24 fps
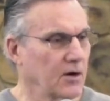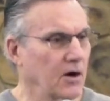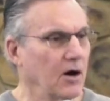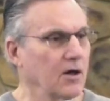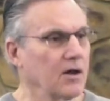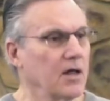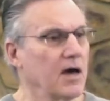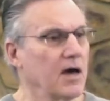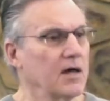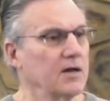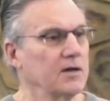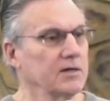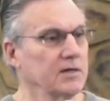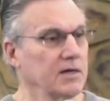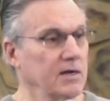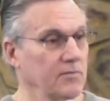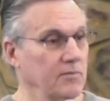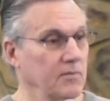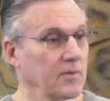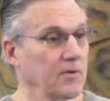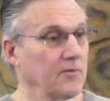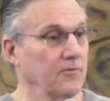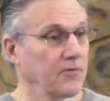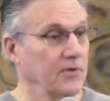God had to
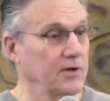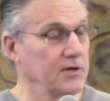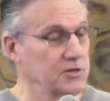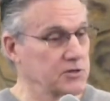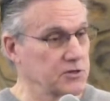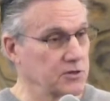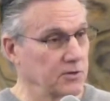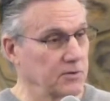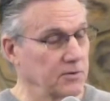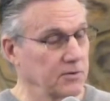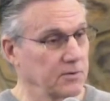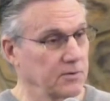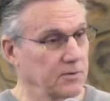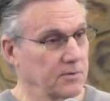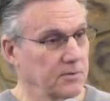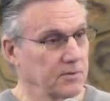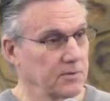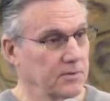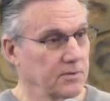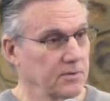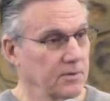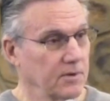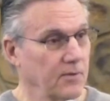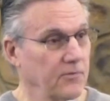give him a vision
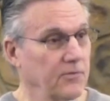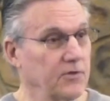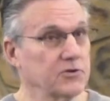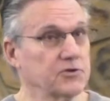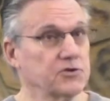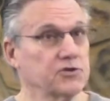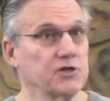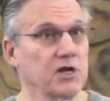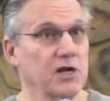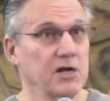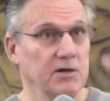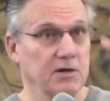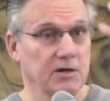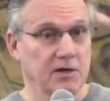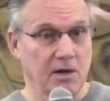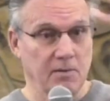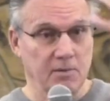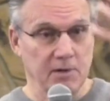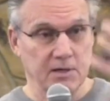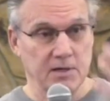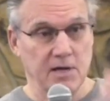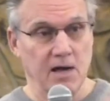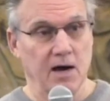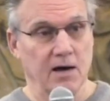of the sheet
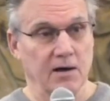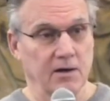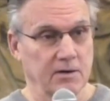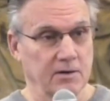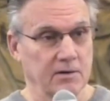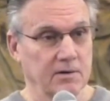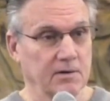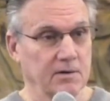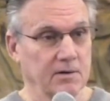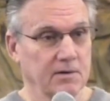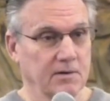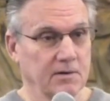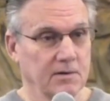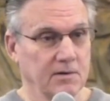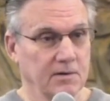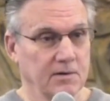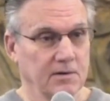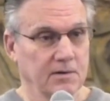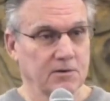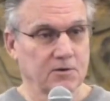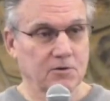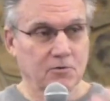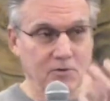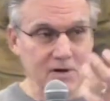coming down
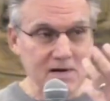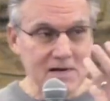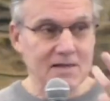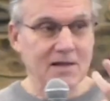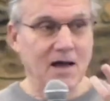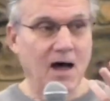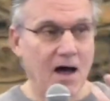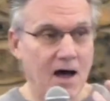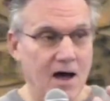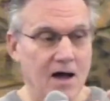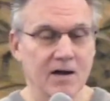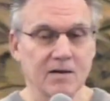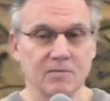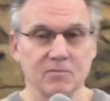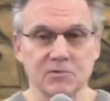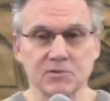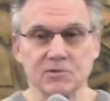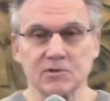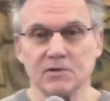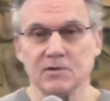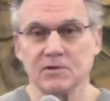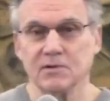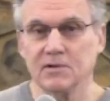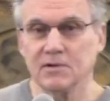three
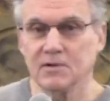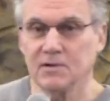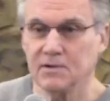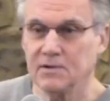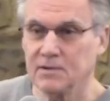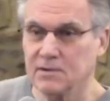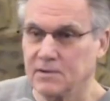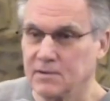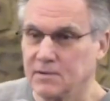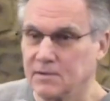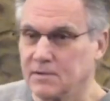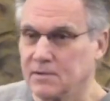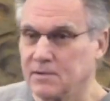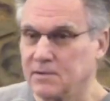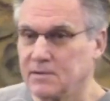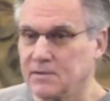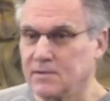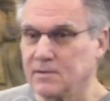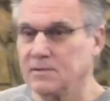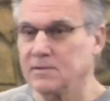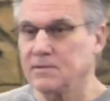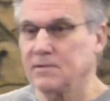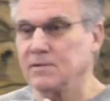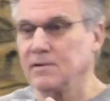times.
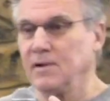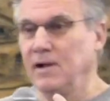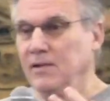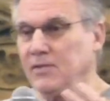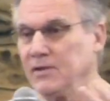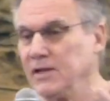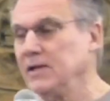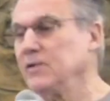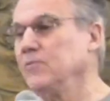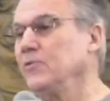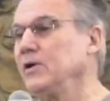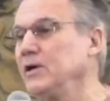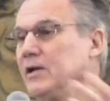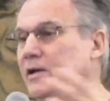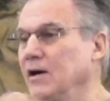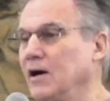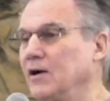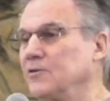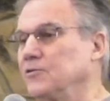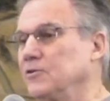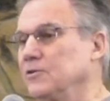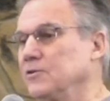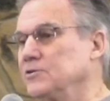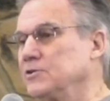And then when he
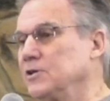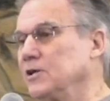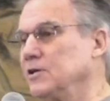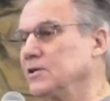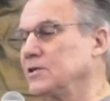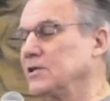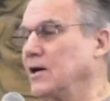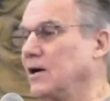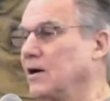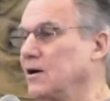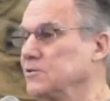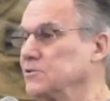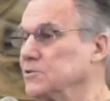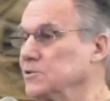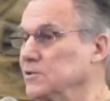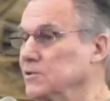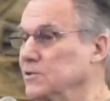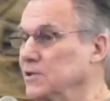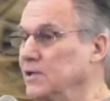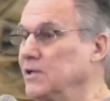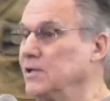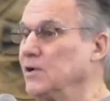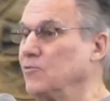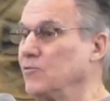got to the Gentiles,
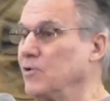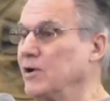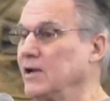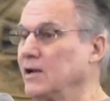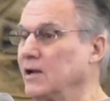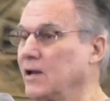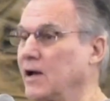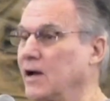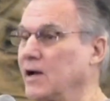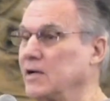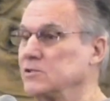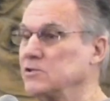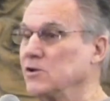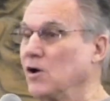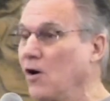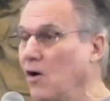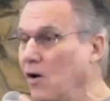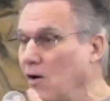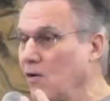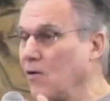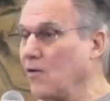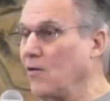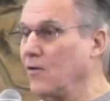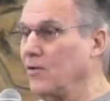then he realized,
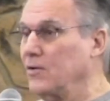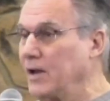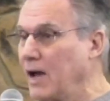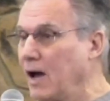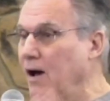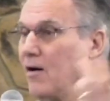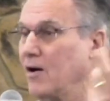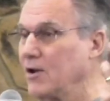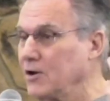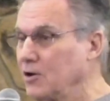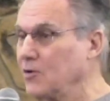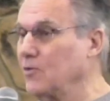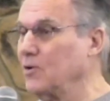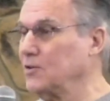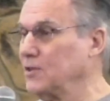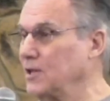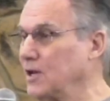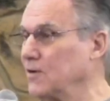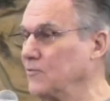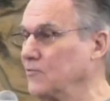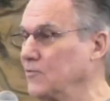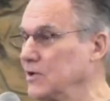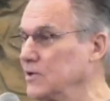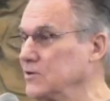oh, now I know what
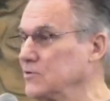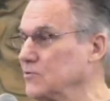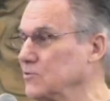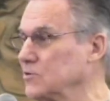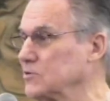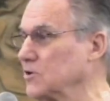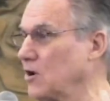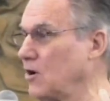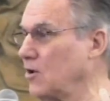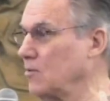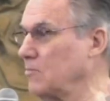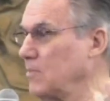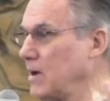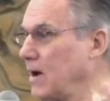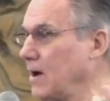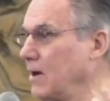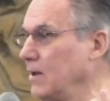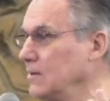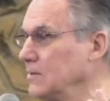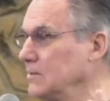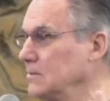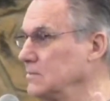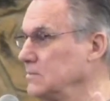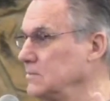that vision was all
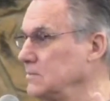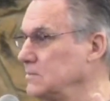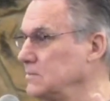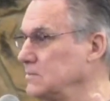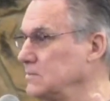about.